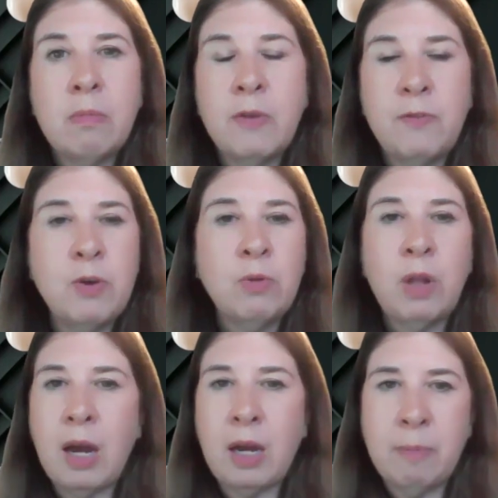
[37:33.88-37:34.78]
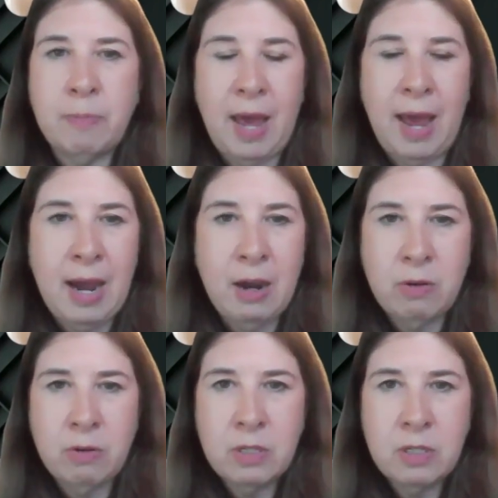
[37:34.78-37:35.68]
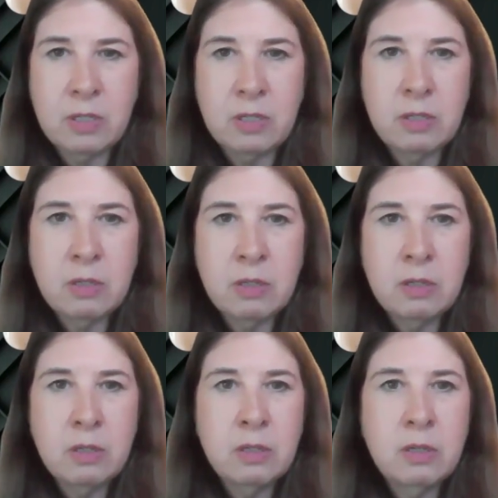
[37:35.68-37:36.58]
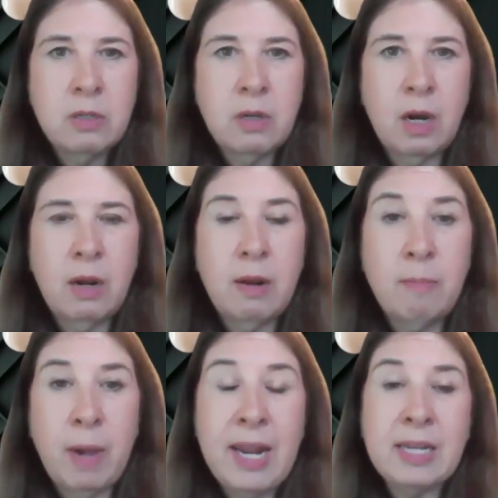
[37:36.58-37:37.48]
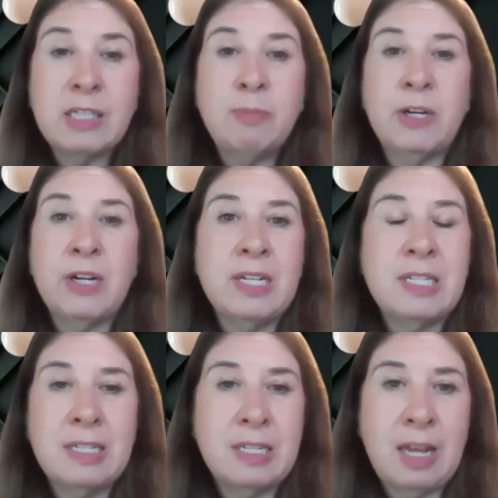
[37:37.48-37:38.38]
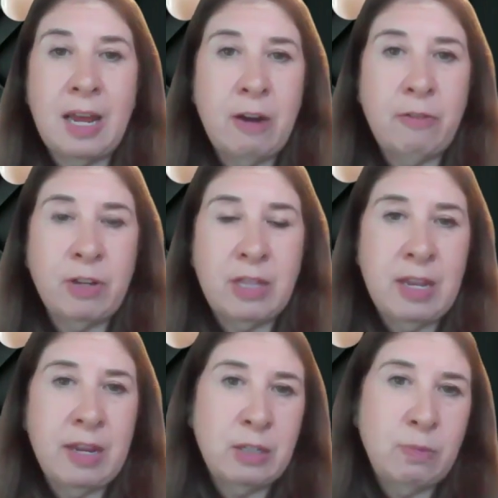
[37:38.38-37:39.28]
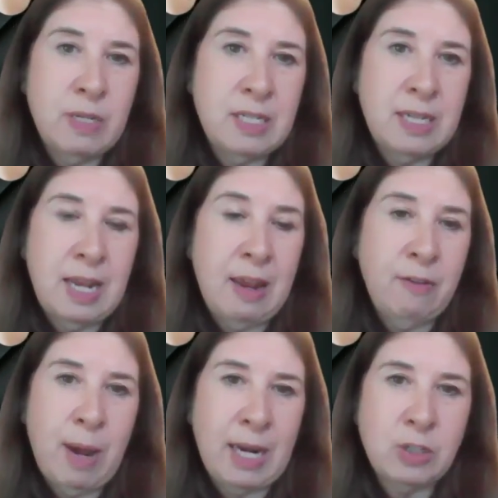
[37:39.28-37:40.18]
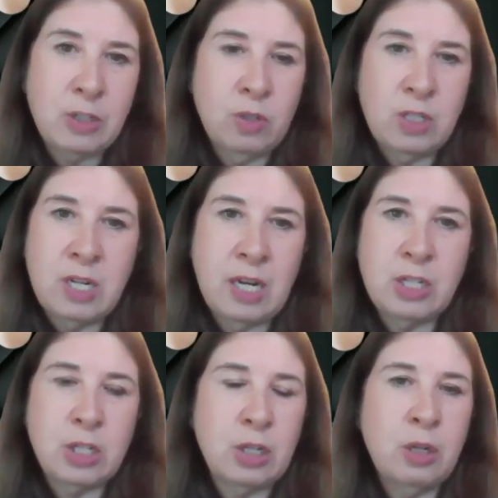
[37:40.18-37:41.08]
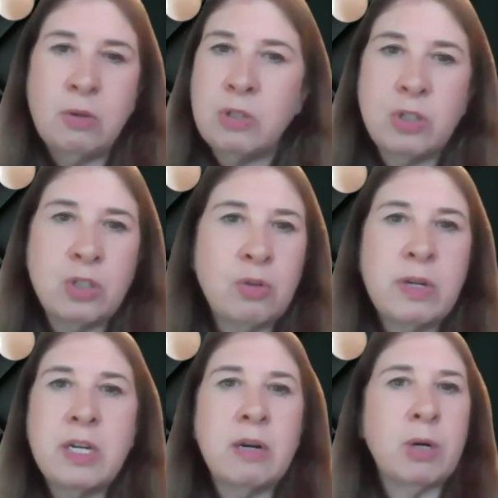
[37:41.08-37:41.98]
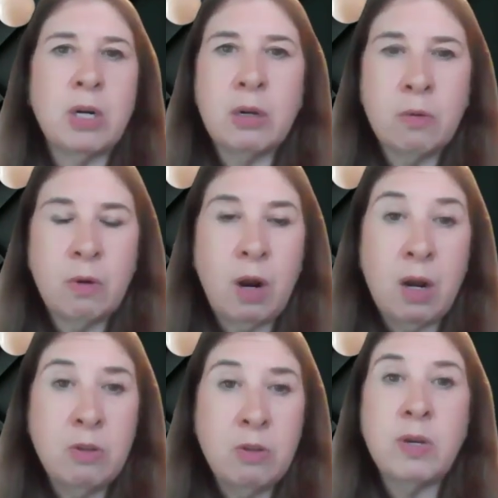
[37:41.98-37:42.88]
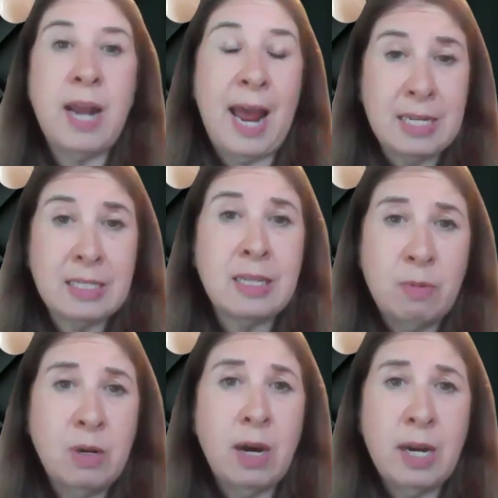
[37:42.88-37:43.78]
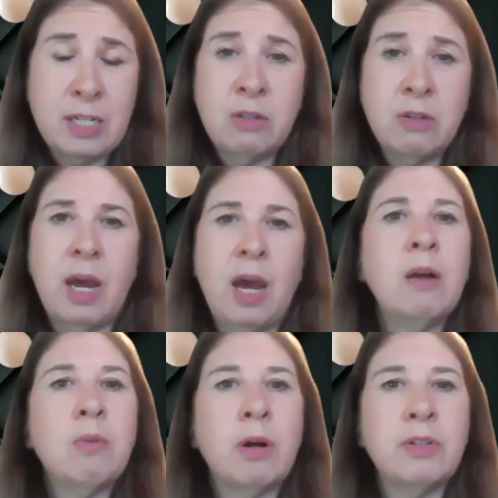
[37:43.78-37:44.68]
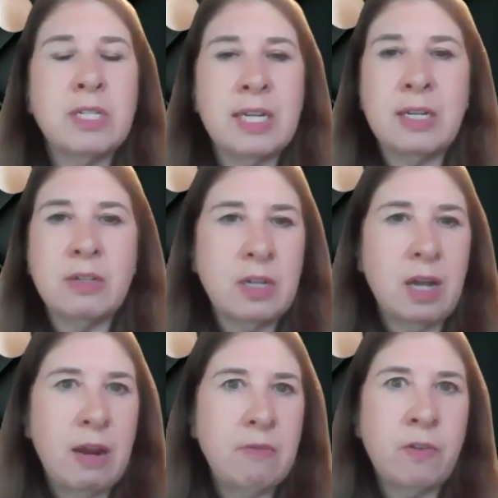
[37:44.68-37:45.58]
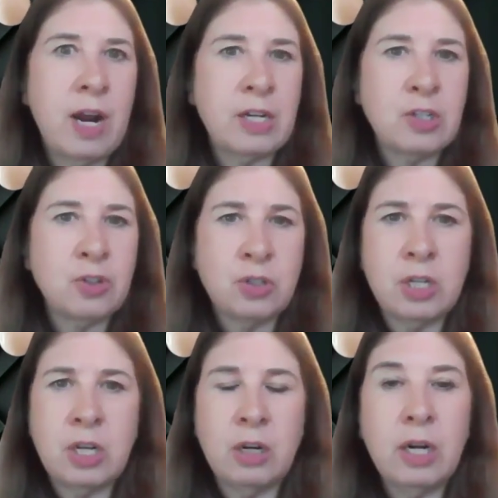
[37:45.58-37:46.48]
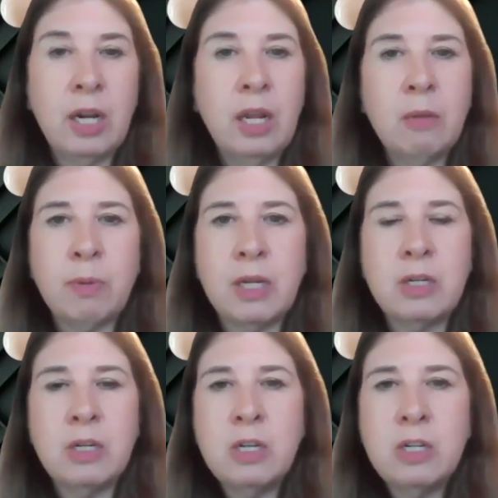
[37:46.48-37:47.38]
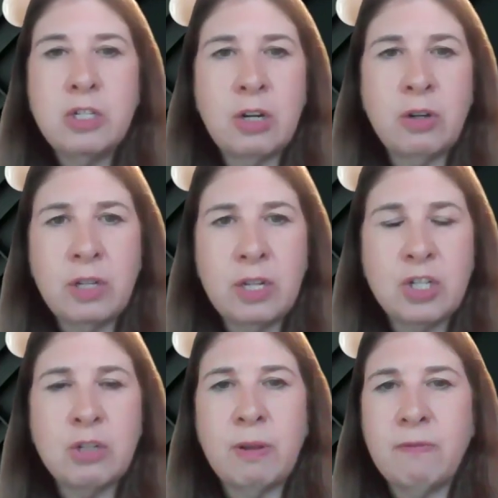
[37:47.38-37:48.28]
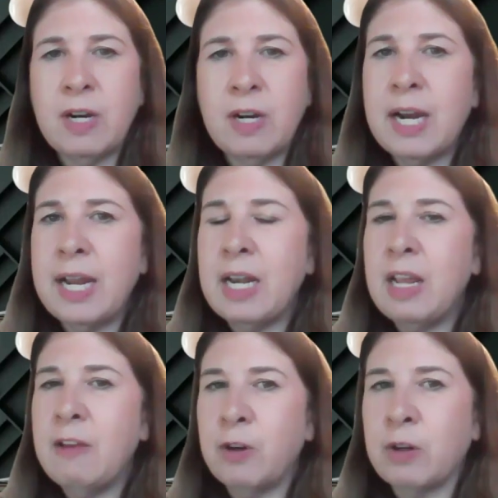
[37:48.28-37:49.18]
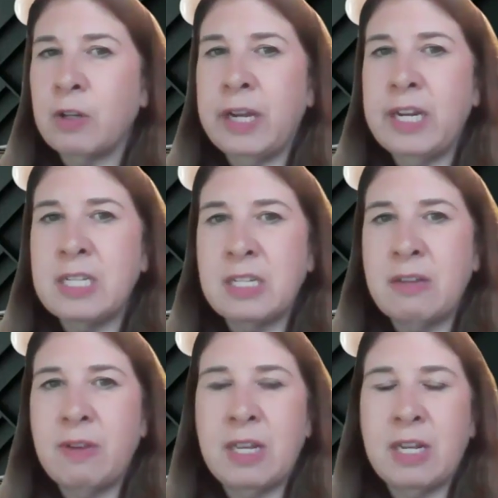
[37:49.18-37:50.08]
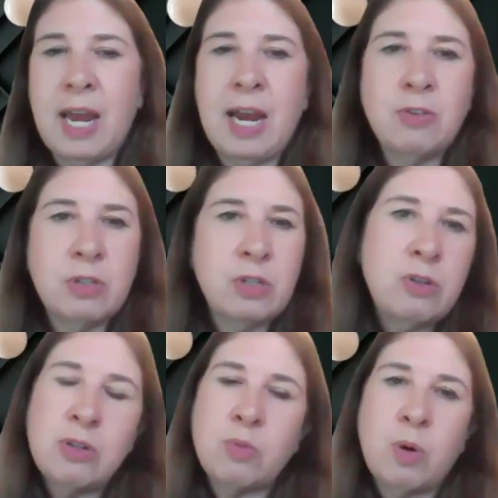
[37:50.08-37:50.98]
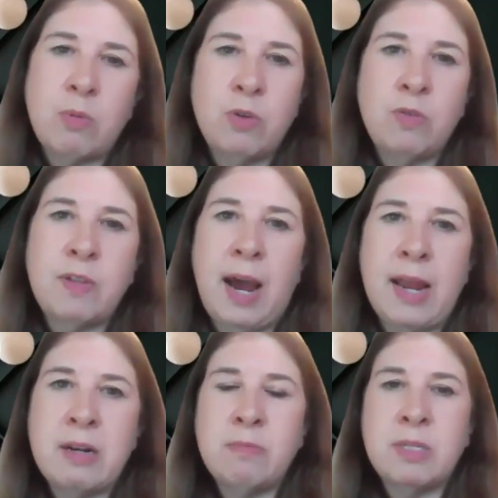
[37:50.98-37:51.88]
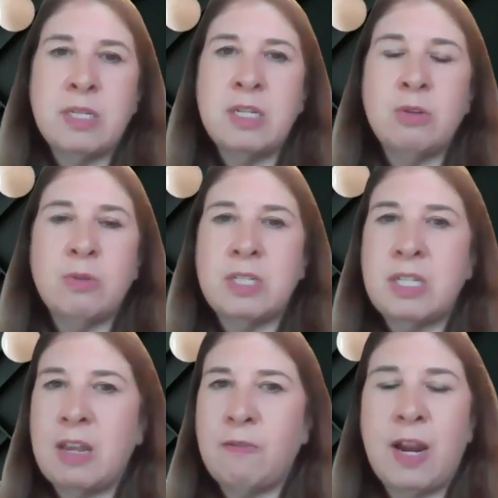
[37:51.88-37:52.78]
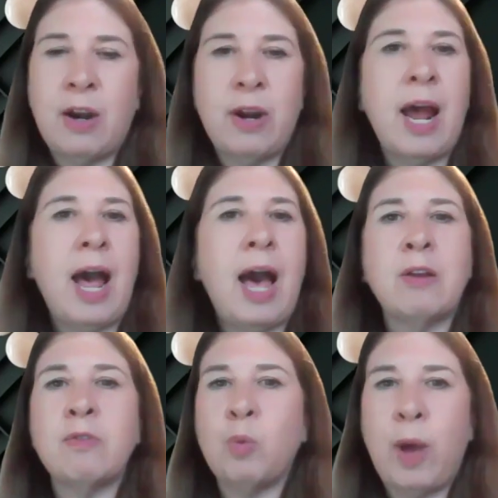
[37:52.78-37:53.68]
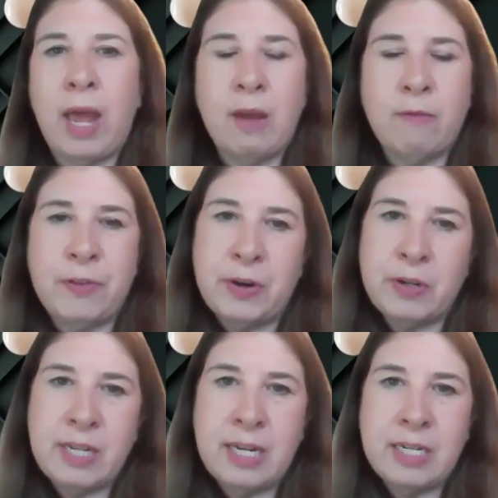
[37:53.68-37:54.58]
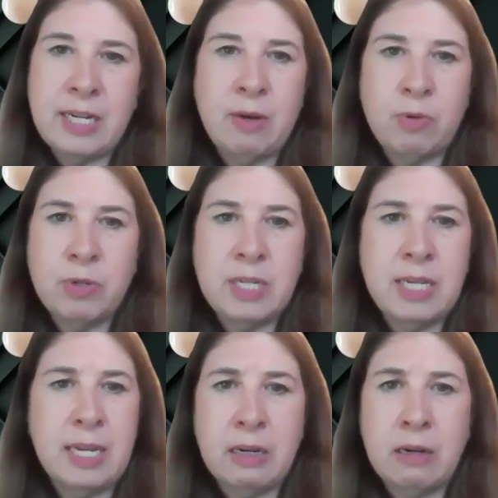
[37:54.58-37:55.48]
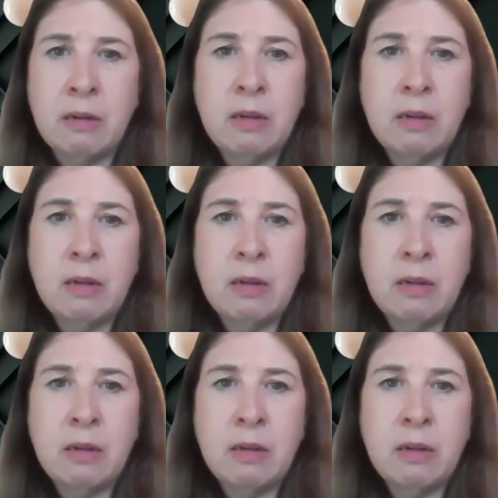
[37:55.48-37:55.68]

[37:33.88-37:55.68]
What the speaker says: if you lock up the house, my experience is that everything has been safe. MaxSold does not disclose the street number. You can ask them not to do that while the sale is live for extra security, but generally it should be fine. If your client is living in the house and you just want to move the items into a safe area out of the way of their day-to-day routine.